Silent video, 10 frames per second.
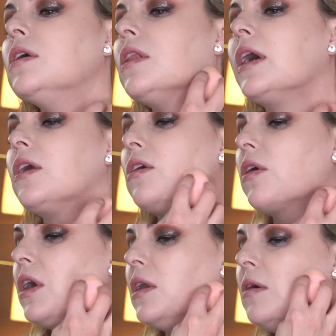like
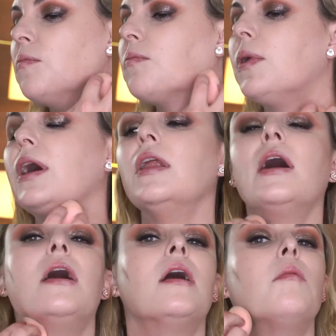urine, but
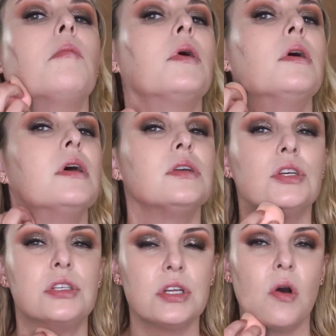it's
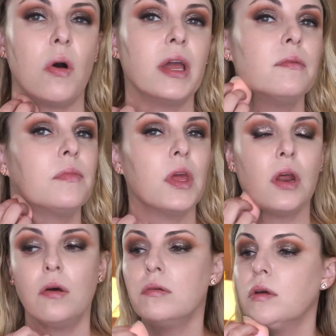just annoying, you
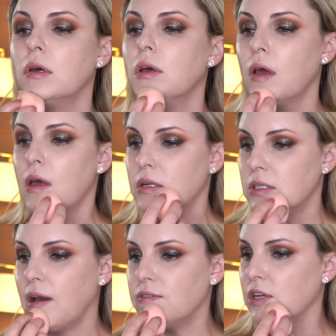know,
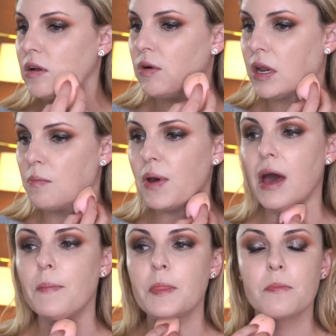to have to get ready.
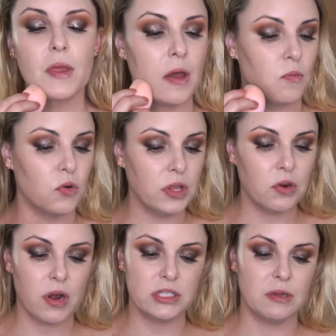But I'm really
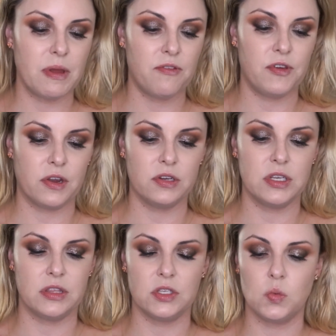crossing my fingers
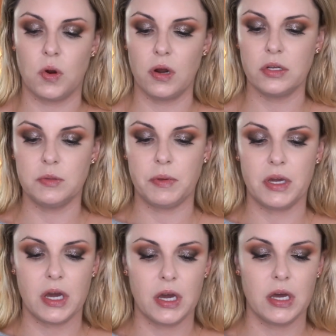that this works
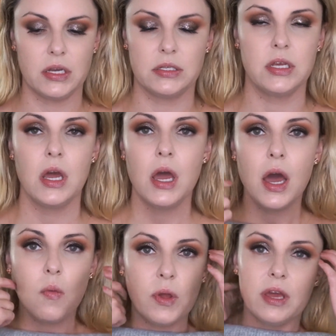because
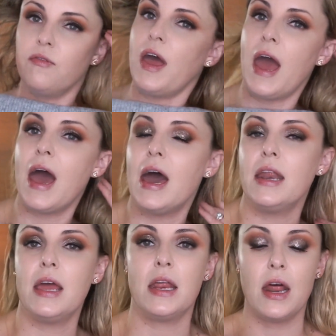we have
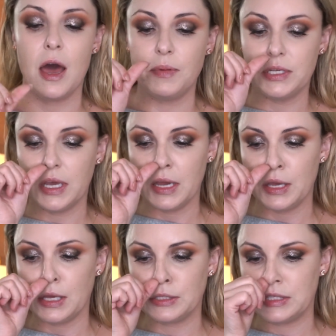had an
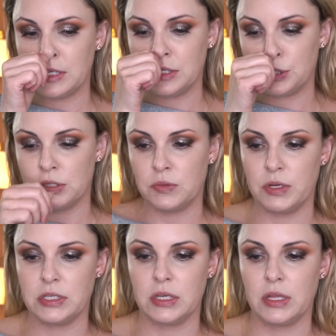uptick in seizures
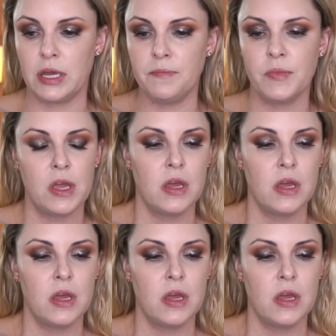recently.